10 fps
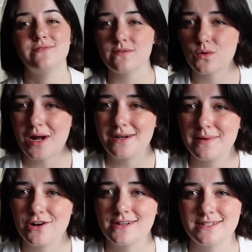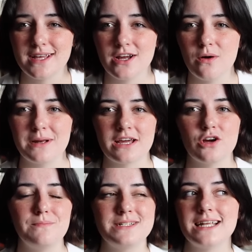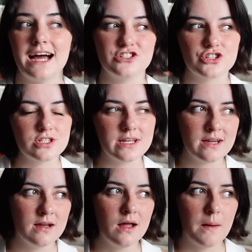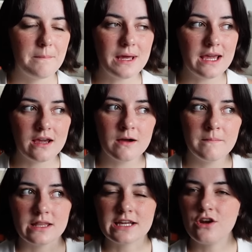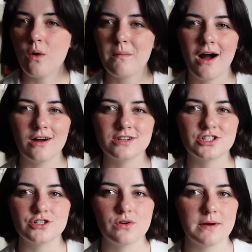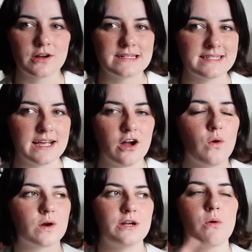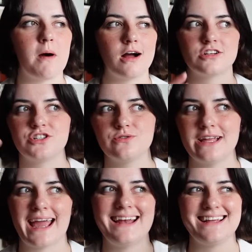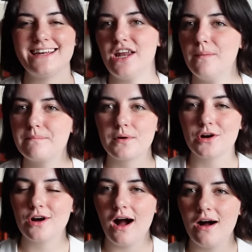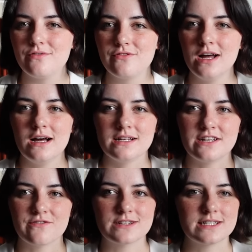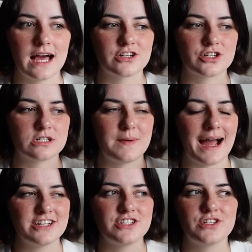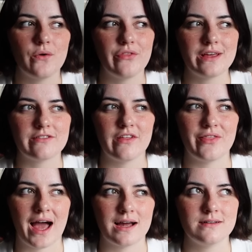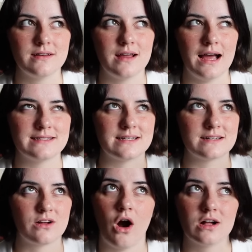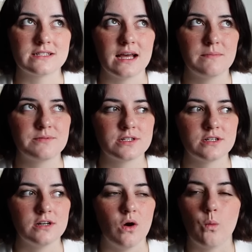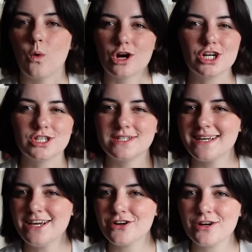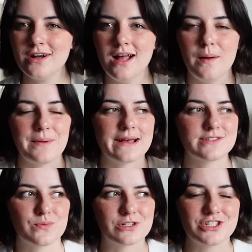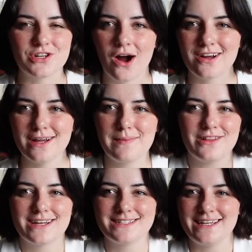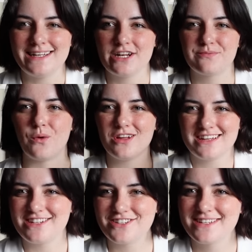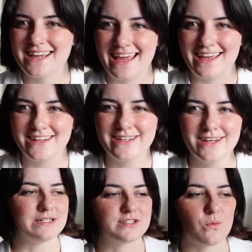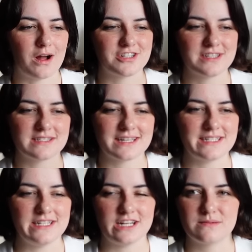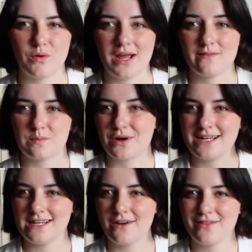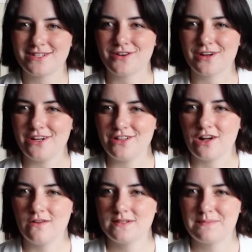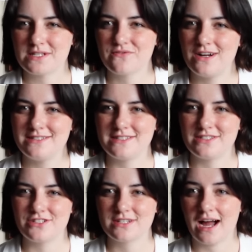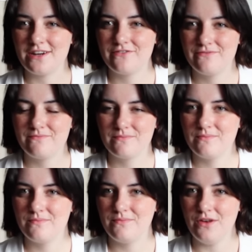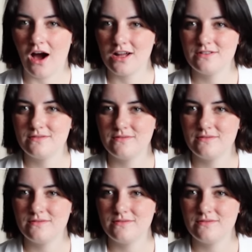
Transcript: I've never read American Psycho, but it could potentially be like an homage to American Psycho or an homage to like any number of different slashers, but I just don't think that that as a concept worked here, because we're just talking about like a teenage boy, like he's just a kid. And so watching this like teenage boy have a breakdown and then start killing all of his best friends is just kind of not